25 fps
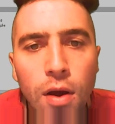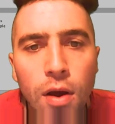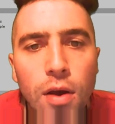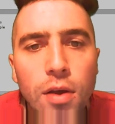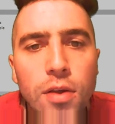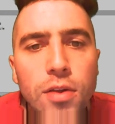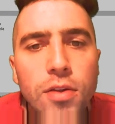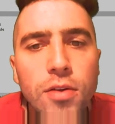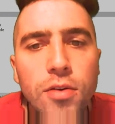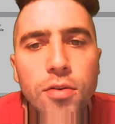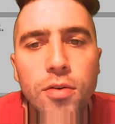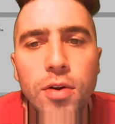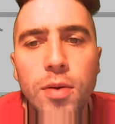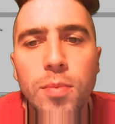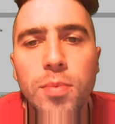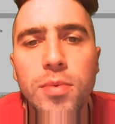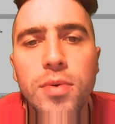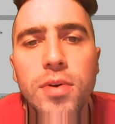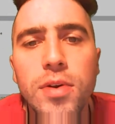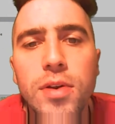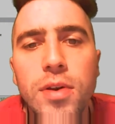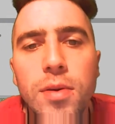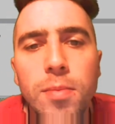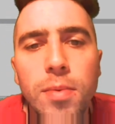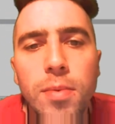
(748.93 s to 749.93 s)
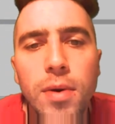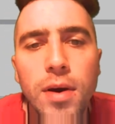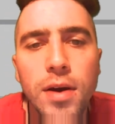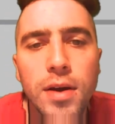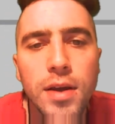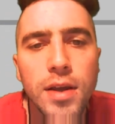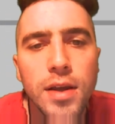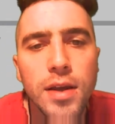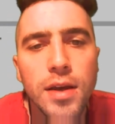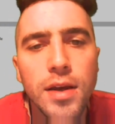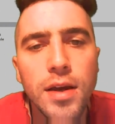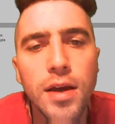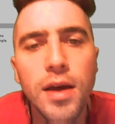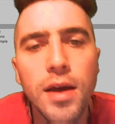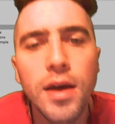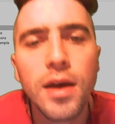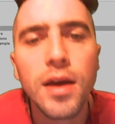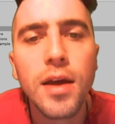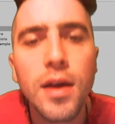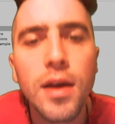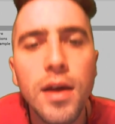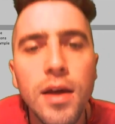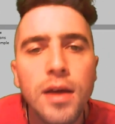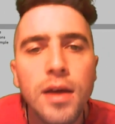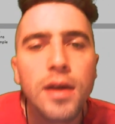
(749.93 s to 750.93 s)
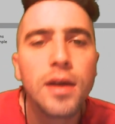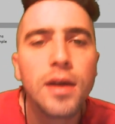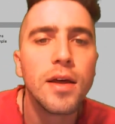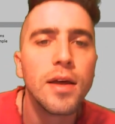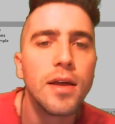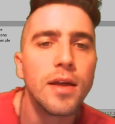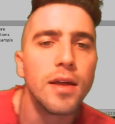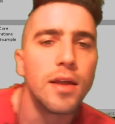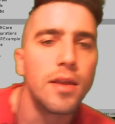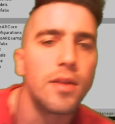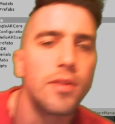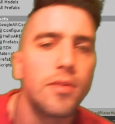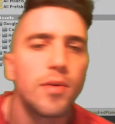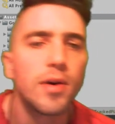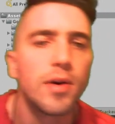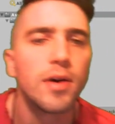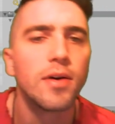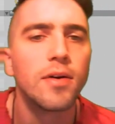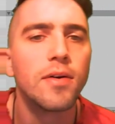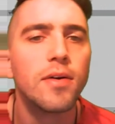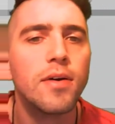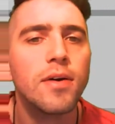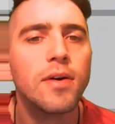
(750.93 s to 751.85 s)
script debugging as well.